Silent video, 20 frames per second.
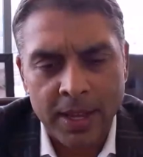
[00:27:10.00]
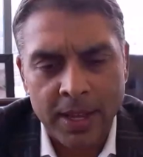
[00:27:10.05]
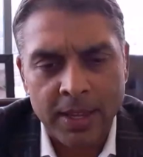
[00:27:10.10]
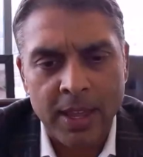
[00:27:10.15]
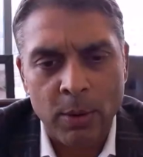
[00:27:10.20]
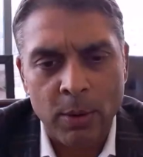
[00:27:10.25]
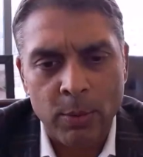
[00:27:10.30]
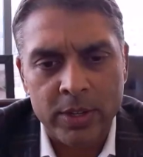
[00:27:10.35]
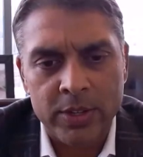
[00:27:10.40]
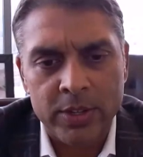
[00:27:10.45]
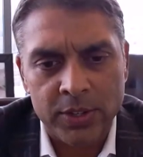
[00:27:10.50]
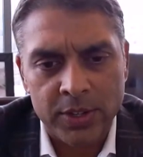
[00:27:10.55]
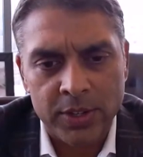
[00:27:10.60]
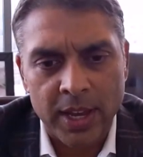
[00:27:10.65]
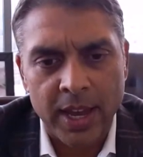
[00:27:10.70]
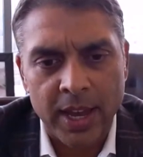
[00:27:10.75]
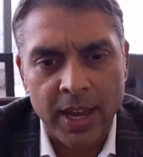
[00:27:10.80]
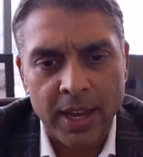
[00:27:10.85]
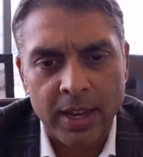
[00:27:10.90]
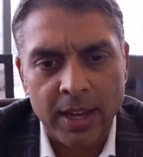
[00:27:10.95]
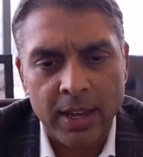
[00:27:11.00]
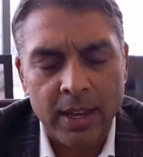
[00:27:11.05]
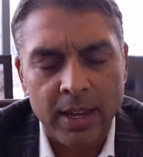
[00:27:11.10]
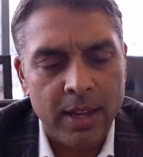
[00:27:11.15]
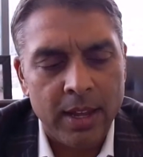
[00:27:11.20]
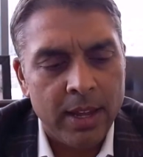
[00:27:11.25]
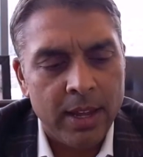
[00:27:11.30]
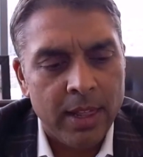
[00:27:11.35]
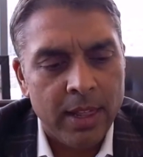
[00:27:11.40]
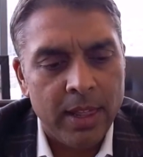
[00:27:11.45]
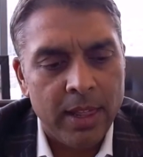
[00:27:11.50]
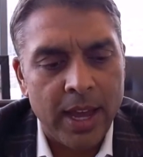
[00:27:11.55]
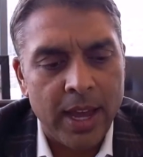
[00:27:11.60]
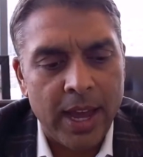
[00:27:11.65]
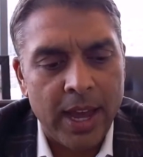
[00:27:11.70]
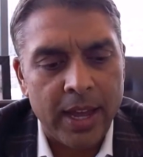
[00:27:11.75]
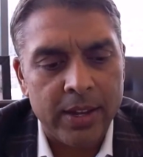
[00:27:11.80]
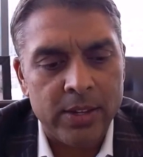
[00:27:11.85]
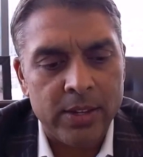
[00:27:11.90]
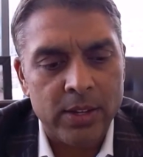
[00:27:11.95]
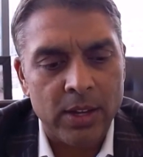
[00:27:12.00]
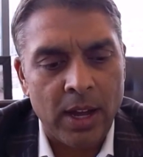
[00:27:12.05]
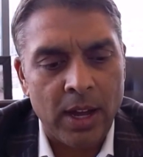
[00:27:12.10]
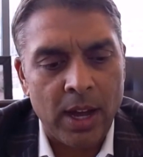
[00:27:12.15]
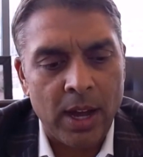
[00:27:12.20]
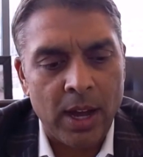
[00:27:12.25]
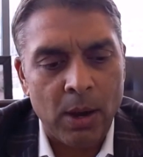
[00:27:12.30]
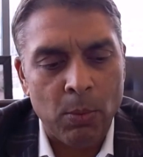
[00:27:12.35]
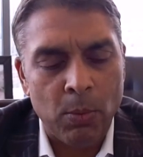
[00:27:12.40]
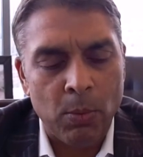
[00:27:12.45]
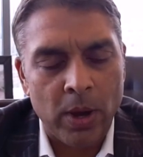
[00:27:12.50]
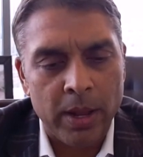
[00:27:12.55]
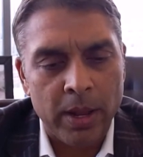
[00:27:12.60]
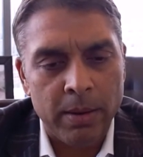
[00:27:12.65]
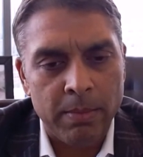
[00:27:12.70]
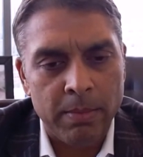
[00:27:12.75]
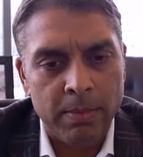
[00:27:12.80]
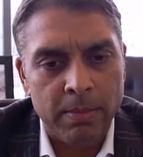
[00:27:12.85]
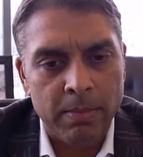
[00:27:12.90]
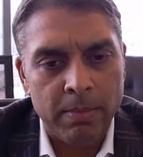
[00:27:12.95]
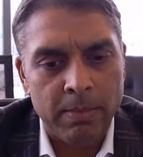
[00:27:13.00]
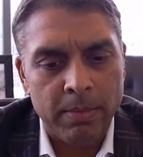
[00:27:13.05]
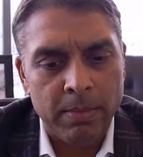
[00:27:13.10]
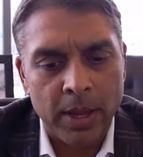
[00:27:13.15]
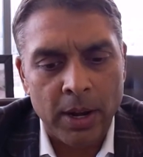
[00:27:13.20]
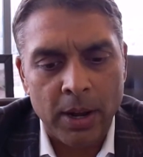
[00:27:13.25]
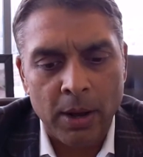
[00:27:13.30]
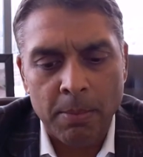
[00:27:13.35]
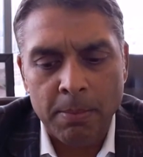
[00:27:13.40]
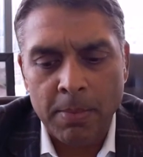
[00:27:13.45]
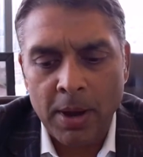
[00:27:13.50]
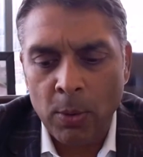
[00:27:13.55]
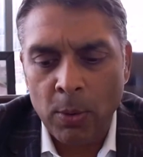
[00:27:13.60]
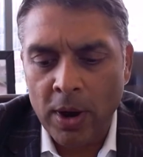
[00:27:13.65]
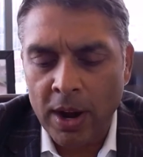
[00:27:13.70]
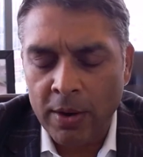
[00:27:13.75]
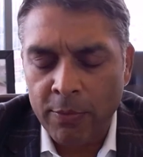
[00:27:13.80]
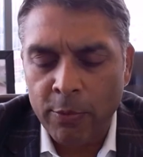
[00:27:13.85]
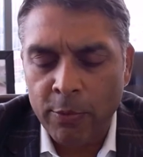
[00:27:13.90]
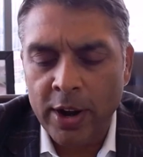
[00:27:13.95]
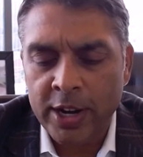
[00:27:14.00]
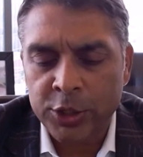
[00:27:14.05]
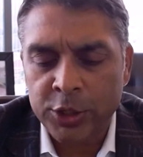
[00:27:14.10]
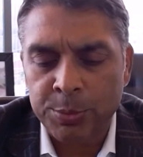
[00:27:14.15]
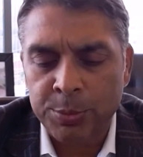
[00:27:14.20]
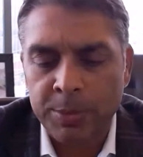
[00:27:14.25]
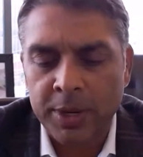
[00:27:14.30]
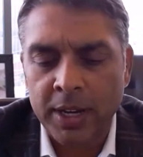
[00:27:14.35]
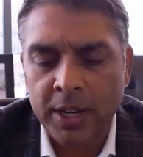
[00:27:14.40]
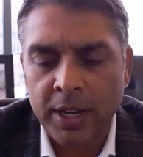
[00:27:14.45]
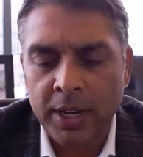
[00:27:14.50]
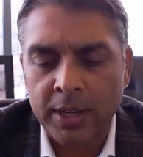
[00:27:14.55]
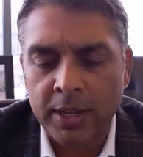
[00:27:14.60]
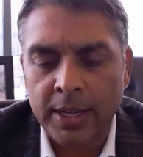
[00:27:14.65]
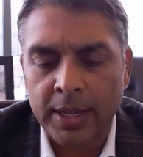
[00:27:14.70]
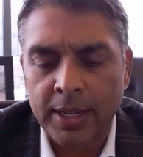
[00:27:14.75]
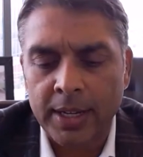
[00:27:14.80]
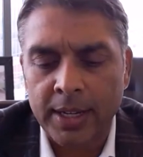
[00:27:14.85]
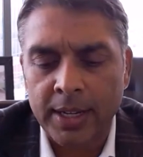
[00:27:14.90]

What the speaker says: they would say that what my wife Reshma